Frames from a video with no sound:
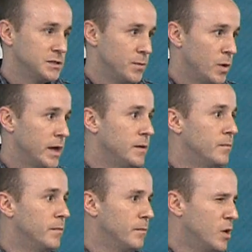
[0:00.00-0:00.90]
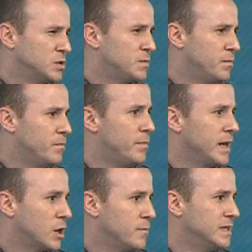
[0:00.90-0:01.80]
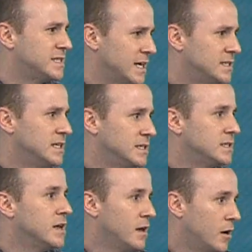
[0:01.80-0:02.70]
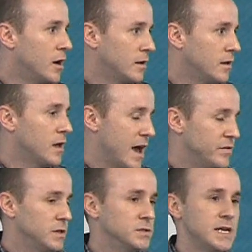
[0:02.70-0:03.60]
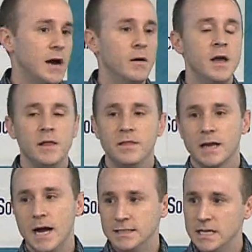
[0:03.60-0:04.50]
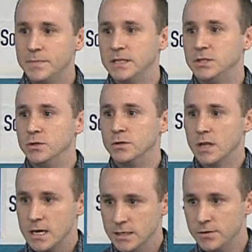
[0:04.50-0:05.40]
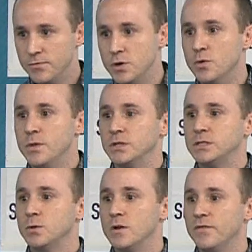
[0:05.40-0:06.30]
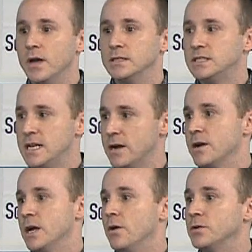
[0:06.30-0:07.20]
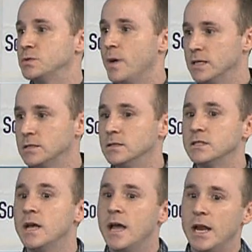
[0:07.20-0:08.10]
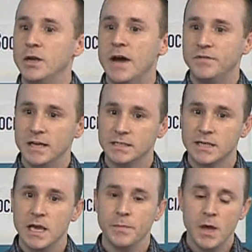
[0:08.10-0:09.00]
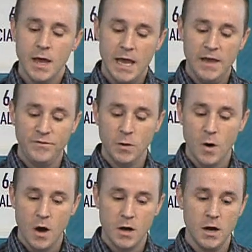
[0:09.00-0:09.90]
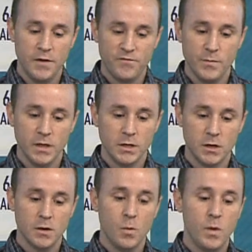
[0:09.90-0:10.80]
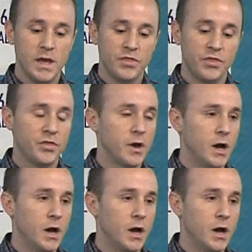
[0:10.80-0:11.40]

Des Moines. Most bigger, mid-sized cities are having those now. The concept is you're locked in a room, there's sort of a scenario, there's puzzles, and you have to escape. If you are unfamiliar with